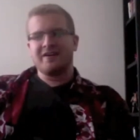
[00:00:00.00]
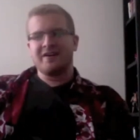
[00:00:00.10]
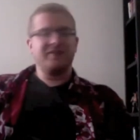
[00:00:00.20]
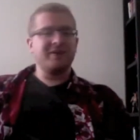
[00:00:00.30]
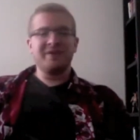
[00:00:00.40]

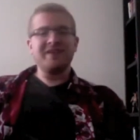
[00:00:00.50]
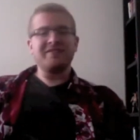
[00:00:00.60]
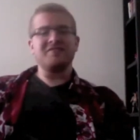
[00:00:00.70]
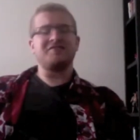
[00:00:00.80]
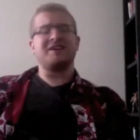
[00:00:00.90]
If you can pick
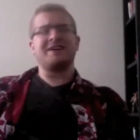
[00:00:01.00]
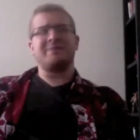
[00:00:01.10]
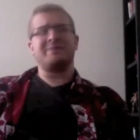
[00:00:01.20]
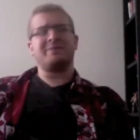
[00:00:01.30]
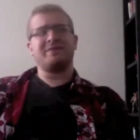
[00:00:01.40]
this
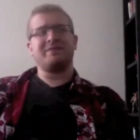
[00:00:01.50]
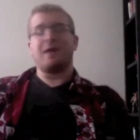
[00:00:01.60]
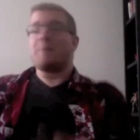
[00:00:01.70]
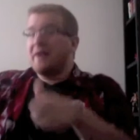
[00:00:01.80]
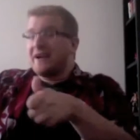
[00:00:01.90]
up,
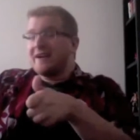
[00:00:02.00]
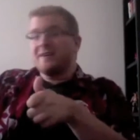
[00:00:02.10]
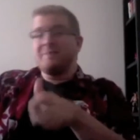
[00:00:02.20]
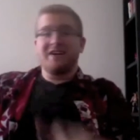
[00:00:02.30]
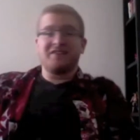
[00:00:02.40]
pick it
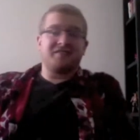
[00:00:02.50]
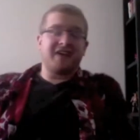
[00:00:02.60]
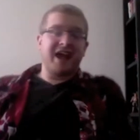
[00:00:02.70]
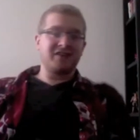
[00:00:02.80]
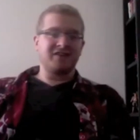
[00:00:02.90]
up because
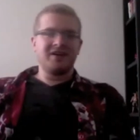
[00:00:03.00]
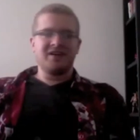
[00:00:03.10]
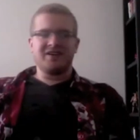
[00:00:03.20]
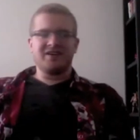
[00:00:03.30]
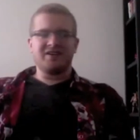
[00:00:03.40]
it's actually
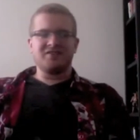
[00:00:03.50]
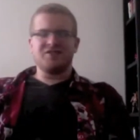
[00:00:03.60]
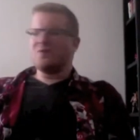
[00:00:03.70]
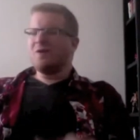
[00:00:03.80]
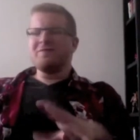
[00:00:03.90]

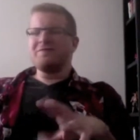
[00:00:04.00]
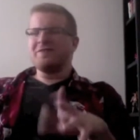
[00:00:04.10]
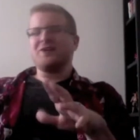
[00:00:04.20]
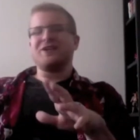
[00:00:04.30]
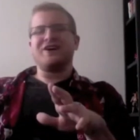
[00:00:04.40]
because you won't
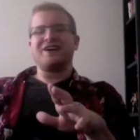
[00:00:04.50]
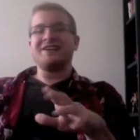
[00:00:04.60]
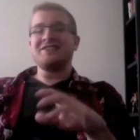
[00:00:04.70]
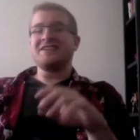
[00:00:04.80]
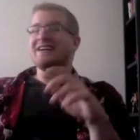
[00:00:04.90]
feel
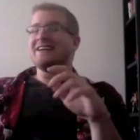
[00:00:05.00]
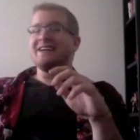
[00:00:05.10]
lost.